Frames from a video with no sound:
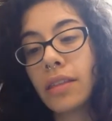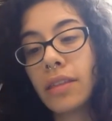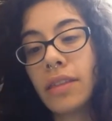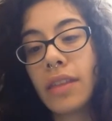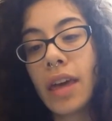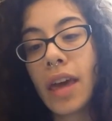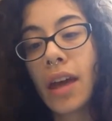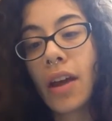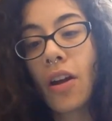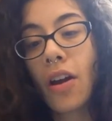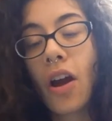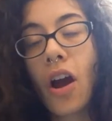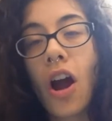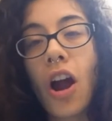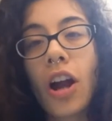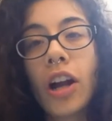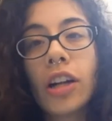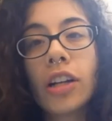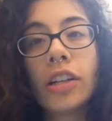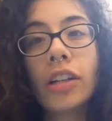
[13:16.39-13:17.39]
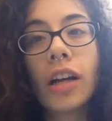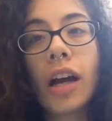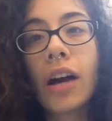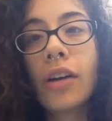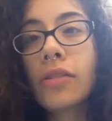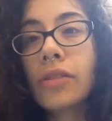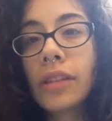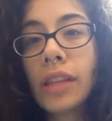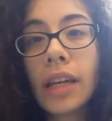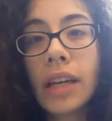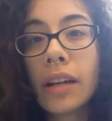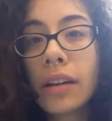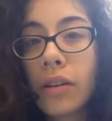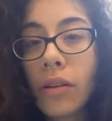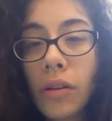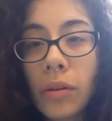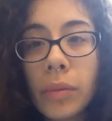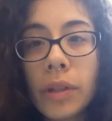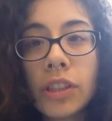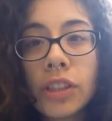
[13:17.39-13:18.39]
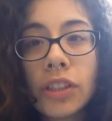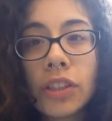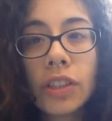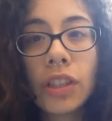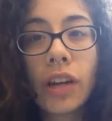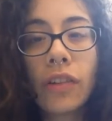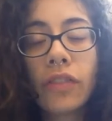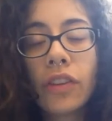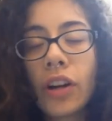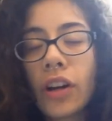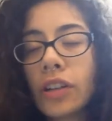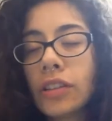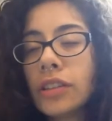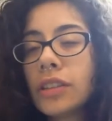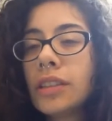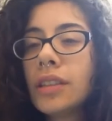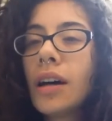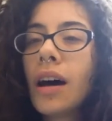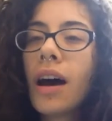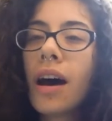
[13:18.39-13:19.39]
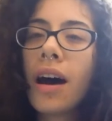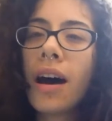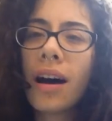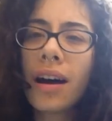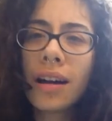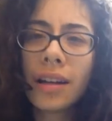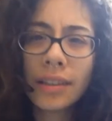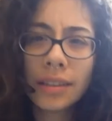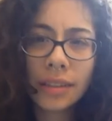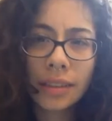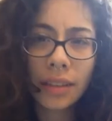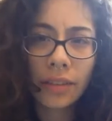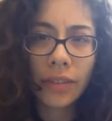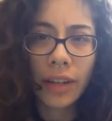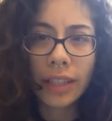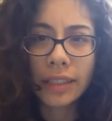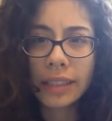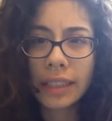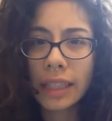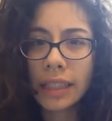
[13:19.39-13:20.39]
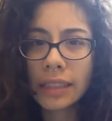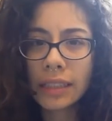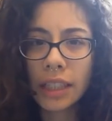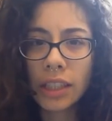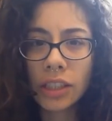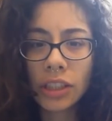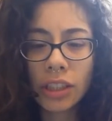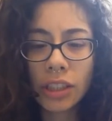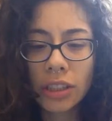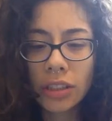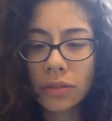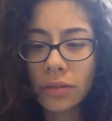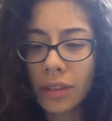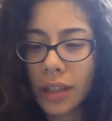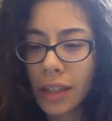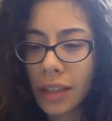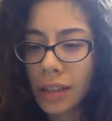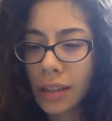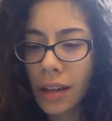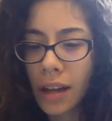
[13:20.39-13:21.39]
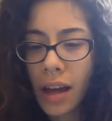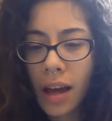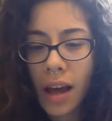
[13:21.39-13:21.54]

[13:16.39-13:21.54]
I'll link a whole bunch of stuff. There are tons of essays that she's written.